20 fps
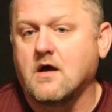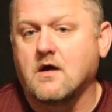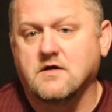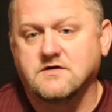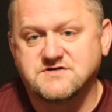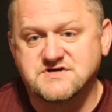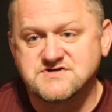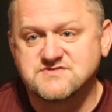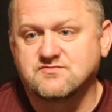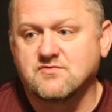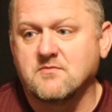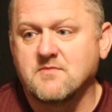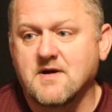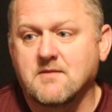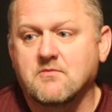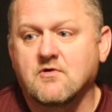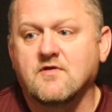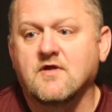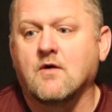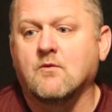Just
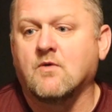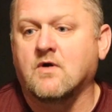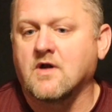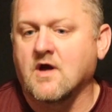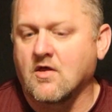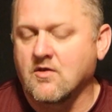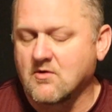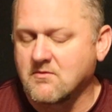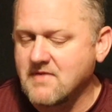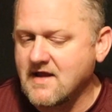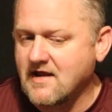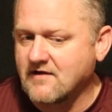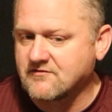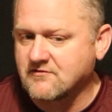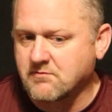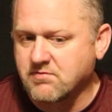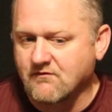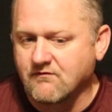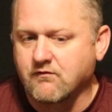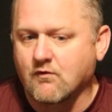remember that when other bands
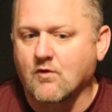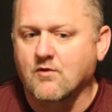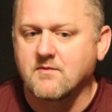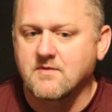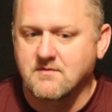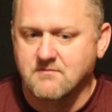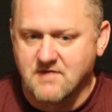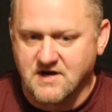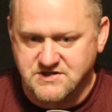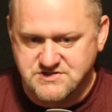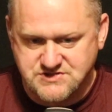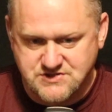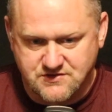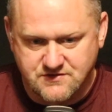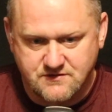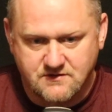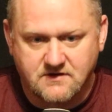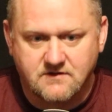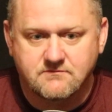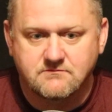are performing, make sure
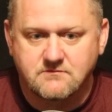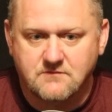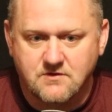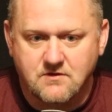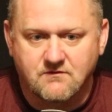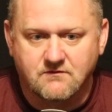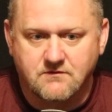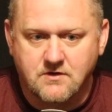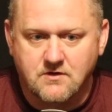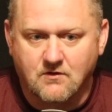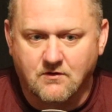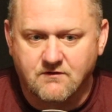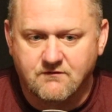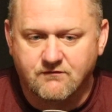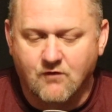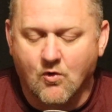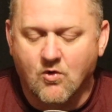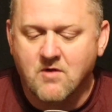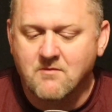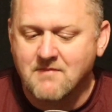you
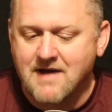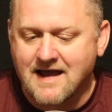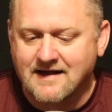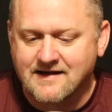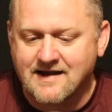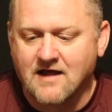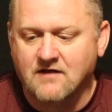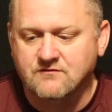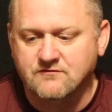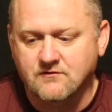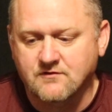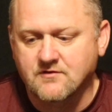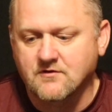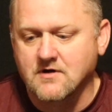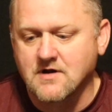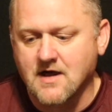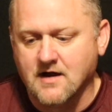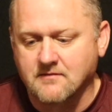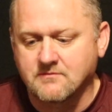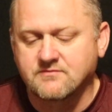fold it back down so you're
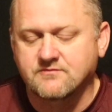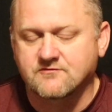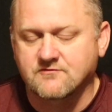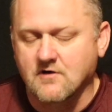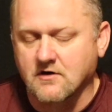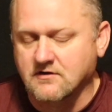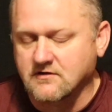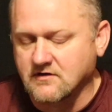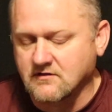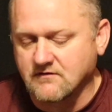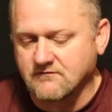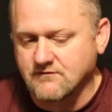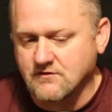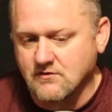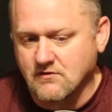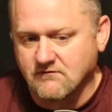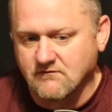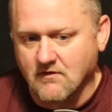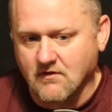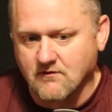not obstructing the
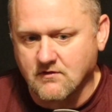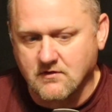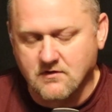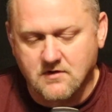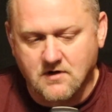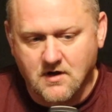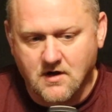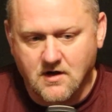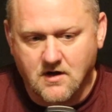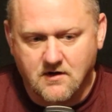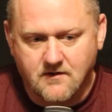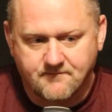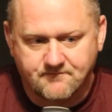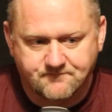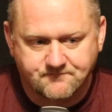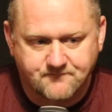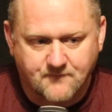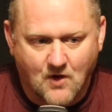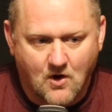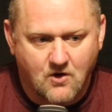view of other
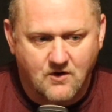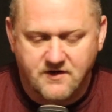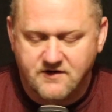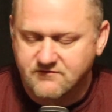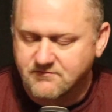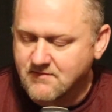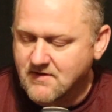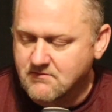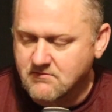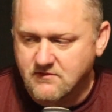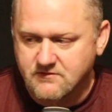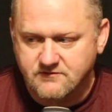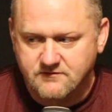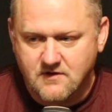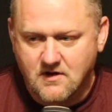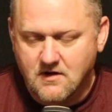audience members.